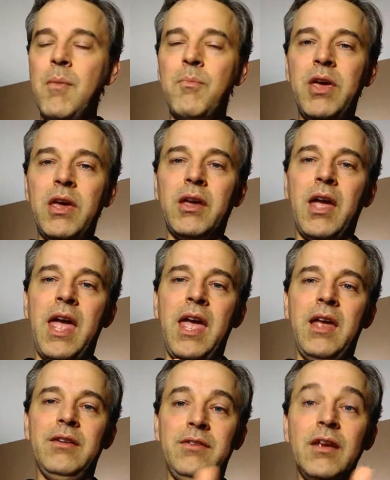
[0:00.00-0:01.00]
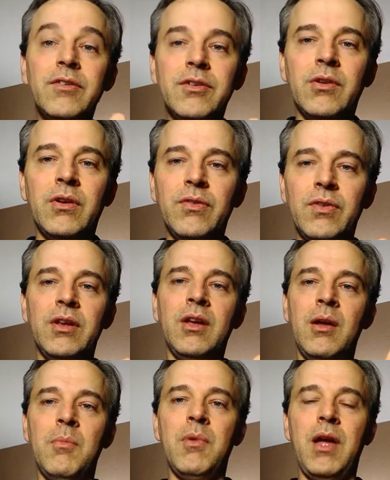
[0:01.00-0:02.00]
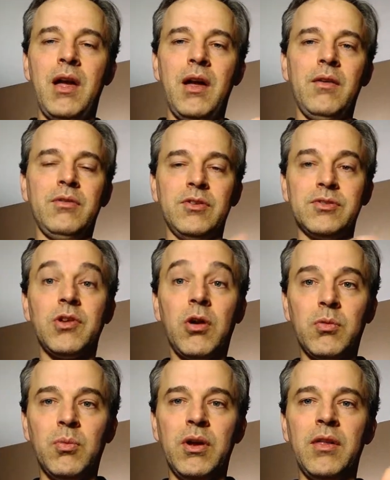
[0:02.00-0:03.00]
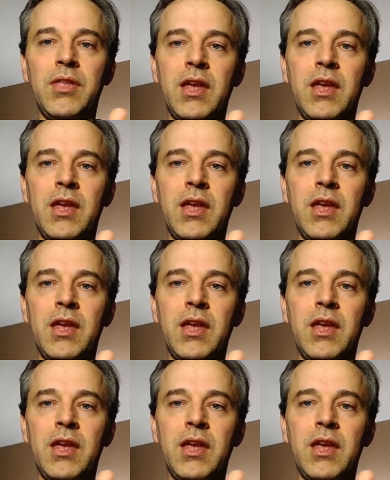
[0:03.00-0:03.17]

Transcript: pick a D-series VM to start with,